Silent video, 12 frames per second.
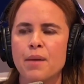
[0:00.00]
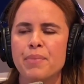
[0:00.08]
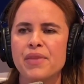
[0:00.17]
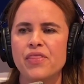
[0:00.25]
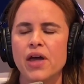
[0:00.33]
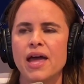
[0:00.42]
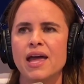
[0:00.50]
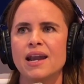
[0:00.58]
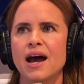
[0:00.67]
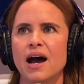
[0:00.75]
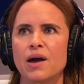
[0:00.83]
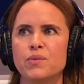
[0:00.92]
But
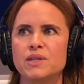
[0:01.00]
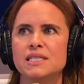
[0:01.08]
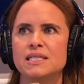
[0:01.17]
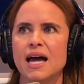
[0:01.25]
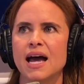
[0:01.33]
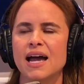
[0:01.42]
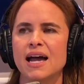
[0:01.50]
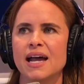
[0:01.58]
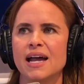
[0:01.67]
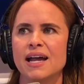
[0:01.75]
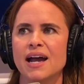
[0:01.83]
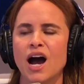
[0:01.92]
then I would
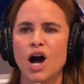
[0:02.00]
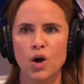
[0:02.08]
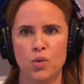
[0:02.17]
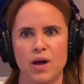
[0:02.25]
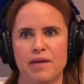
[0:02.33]
say, oh,